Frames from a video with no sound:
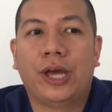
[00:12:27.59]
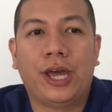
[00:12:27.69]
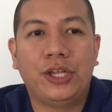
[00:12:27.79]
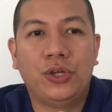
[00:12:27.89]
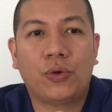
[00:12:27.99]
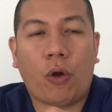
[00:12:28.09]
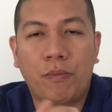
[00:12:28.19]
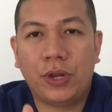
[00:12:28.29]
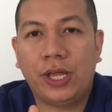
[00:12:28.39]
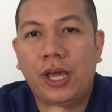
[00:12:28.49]
and yung
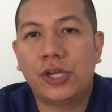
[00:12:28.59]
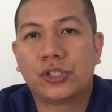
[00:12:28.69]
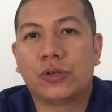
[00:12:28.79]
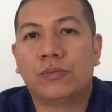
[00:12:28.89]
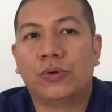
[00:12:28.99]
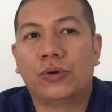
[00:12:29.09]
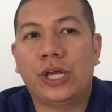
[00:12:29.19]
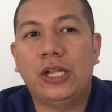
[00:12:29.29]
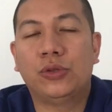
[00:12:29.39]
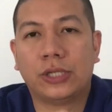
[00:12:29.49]
communication mo
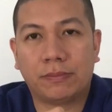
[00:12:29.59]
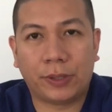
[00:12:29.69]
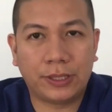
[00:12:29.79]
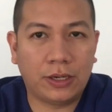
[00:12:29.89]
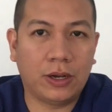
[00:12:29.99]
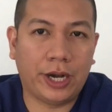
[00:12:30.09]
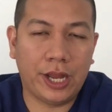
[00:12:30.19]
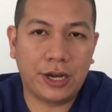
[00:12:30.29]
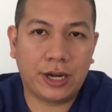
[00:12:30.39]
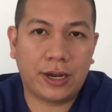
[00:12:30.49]
into that particular
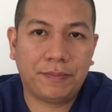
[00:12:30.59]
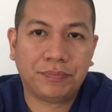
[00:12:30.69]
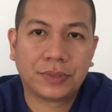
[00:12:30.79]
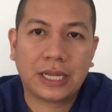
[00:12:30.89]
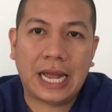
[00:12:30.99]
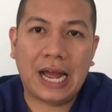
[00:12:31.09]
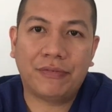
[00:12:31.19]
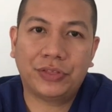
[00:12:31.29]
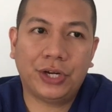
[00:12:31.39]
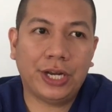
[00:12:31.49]
area.
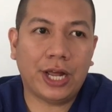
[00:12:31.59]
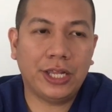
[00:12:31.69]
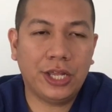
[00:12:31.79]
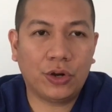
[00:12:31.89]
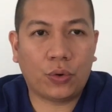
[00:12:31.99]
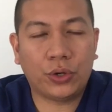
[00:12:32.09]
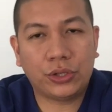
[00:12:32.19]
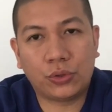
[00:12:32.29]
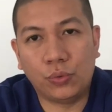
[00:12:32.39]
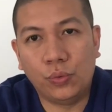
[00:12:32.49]
After a year or
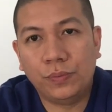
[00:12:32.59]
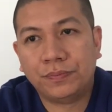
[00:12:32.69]
two,